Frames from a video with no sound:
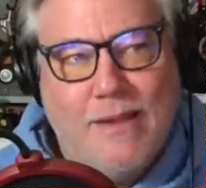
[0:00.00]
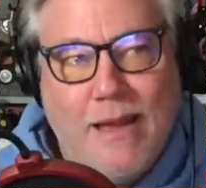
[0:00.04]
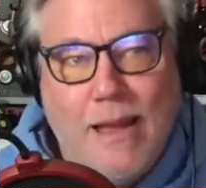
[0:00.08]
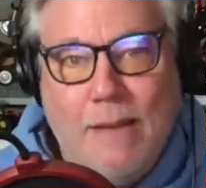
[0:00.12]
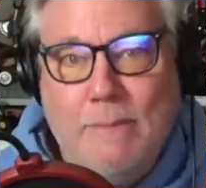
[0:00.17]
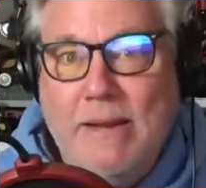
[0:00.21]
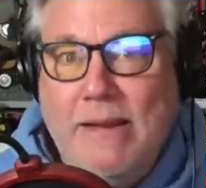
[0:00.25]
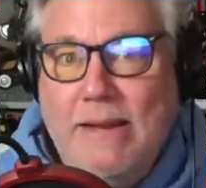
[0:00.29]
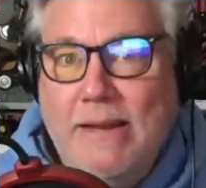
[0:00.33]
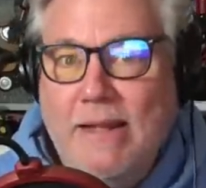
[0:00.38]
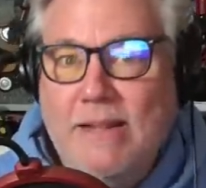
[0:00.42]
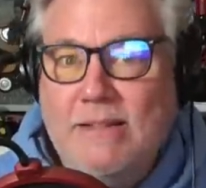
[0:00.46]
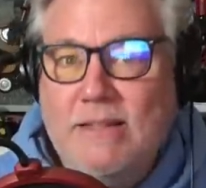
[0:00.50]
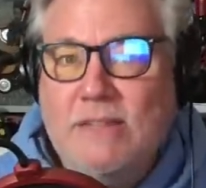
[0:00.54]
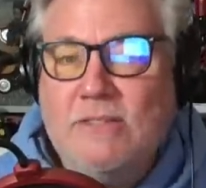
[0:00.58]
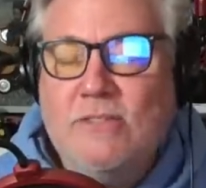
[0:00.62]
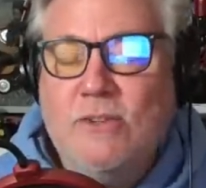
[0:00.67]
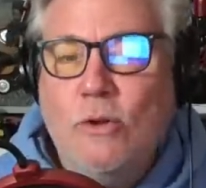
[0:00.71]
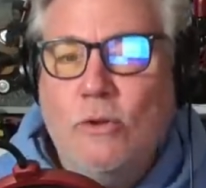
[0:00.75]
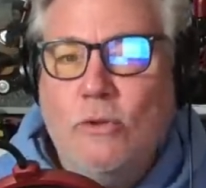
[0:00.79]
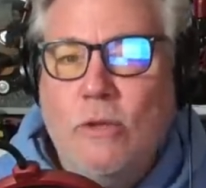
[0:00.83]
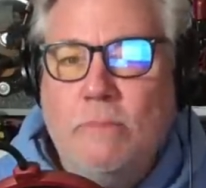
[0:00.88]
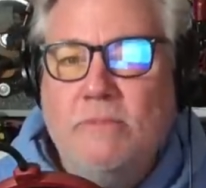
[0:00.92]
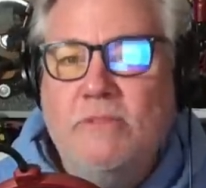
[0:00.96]
I mean, it
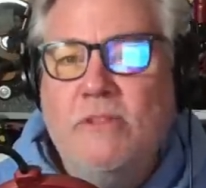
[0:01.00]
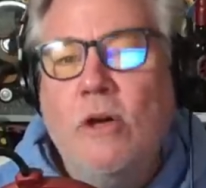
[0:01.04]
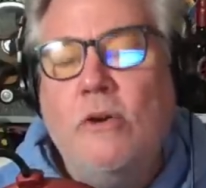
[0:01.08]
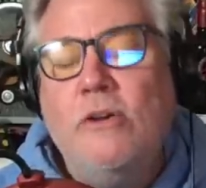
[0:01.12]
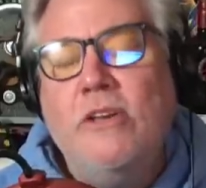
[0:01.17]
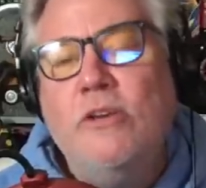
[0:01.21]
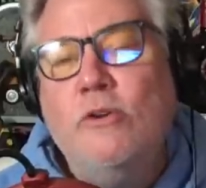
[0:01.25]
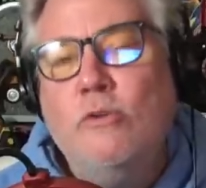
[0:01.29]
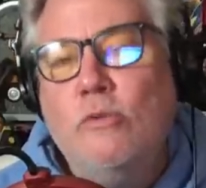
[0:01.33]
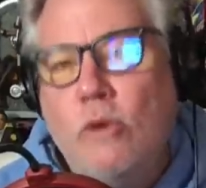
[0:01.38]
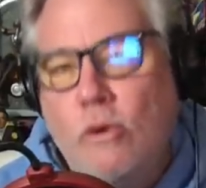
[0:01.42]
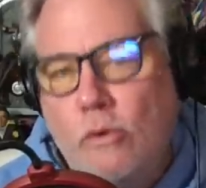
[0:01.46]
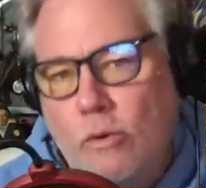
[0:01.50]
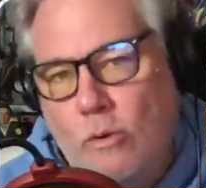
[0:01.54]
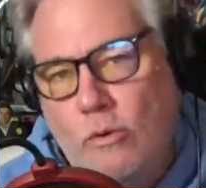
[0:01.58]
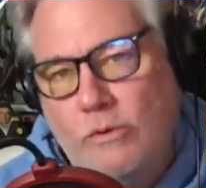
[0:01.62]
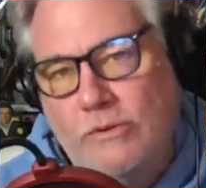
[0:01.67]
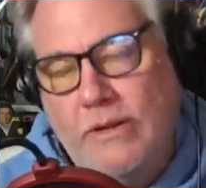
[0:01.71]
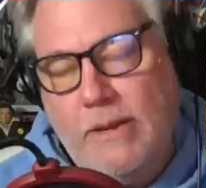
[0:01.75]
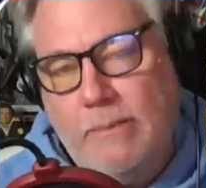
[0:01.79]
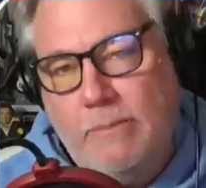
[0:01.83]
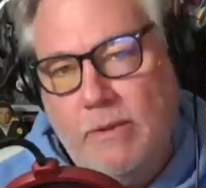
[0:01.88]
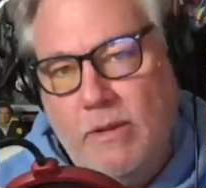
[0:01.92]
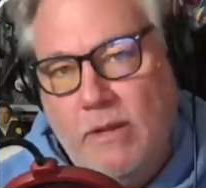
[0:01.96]
doesn't hold up. No, you don't
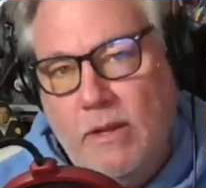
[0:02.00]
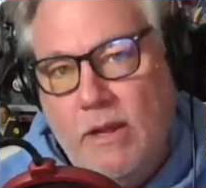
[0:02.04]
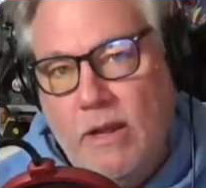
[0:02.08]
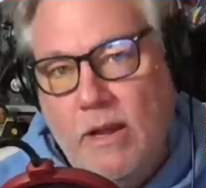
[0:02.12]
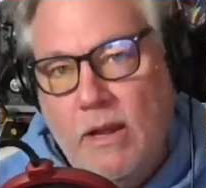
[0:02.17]
hold up.